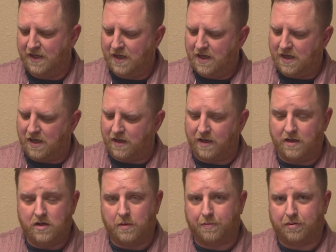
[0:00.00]
uh,
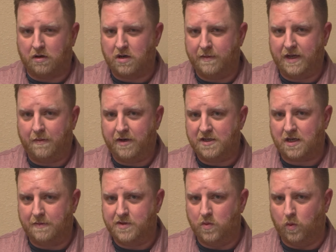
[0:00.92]
and you can program it how many
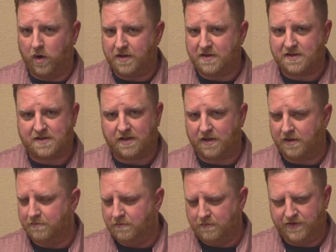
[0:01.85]
times you want it to
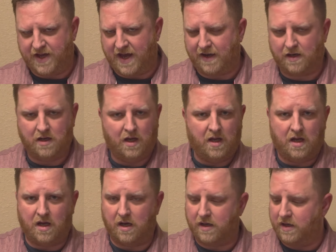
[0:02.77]
say that,
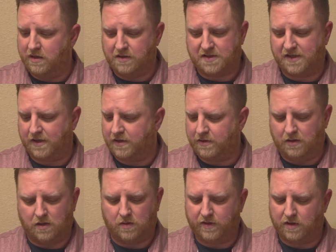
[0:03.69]
uh, and it'll say it,
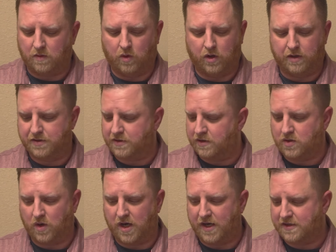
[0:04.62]
you know, either once or
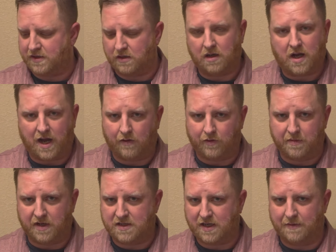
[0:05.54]
twice or however
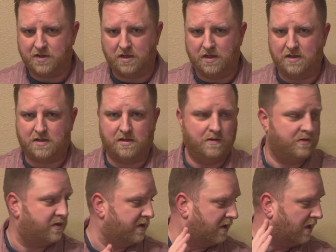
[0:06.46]
many times you need to
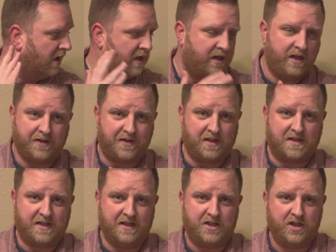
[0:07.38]
to get the
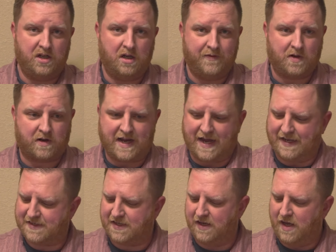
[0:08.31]
attention of your
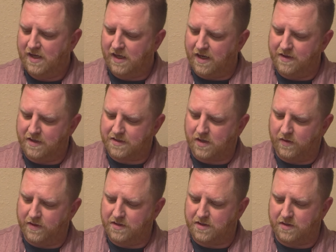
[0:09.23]
cats, and then it's
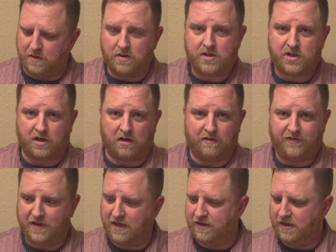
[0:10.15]
going to start
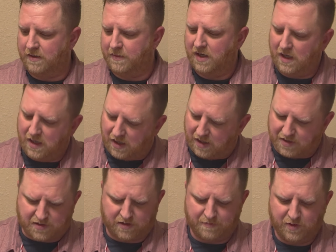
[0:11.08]
feeding them. Uh, I
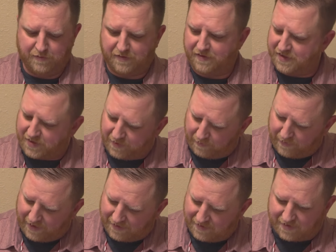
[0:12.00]
sort of moved this one
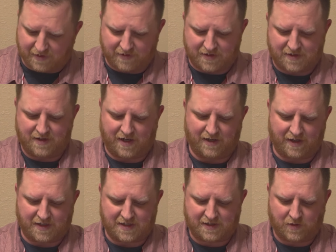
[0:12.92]
around so it's not
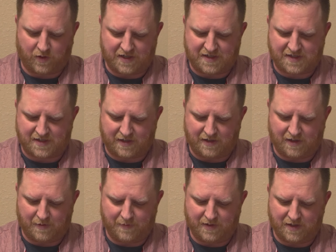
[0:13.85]
like quite set
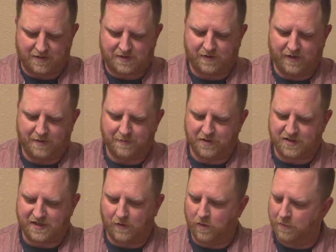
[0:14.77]
up. Let's go ahead and
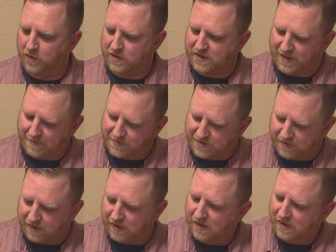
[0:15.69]
push that one more time so
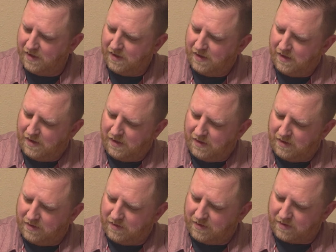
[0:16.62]
the,
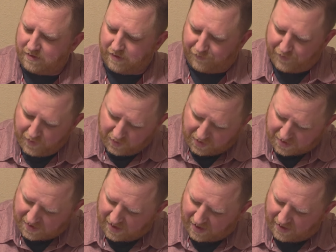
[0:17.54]
the food
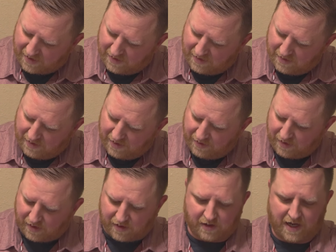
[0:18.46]
is not in
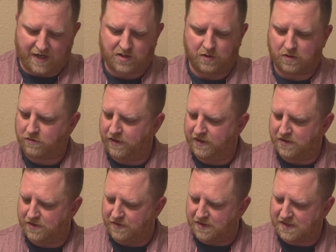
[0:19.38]
the actual
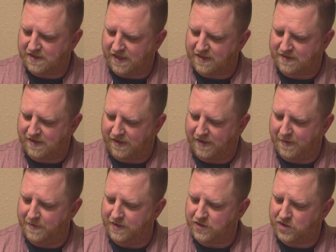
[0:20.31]
crater, so the second
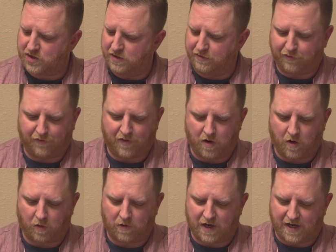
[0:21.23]
time it should
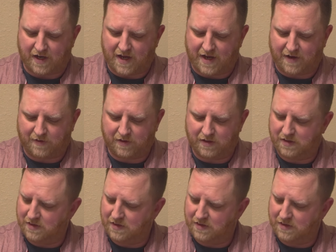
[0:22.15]
fall right out.